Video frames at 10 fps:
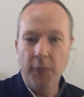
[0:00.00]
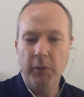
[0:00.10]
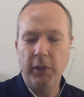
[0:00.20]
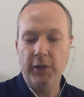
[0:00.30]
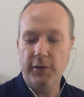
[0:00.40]

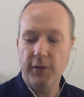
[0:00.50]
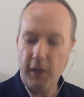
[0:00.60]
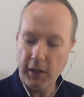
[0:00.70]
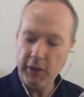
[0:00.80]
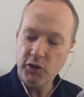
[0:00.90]
because
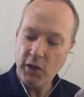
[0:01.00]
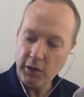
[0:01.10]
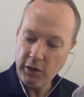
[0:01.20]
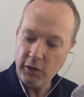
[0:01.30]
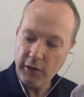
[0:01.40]
in
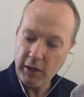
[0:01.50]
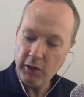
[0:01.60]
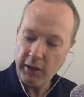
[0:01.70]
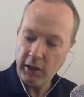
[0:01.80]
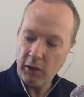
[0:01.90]
general, they
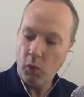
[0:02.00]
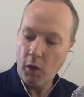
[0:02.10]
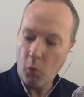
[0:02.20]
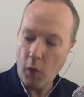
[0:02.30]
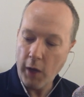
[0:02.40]
look at
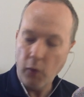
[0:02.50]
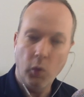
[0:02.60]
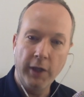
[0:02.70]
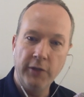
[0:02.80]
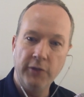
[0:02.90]
a wide
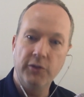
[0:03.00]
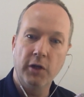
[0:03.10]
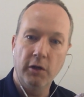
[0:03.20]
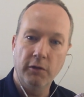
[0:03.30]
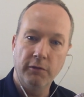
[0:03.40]
range
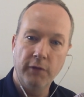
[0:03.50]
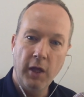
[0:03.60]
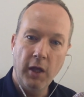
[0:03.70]
of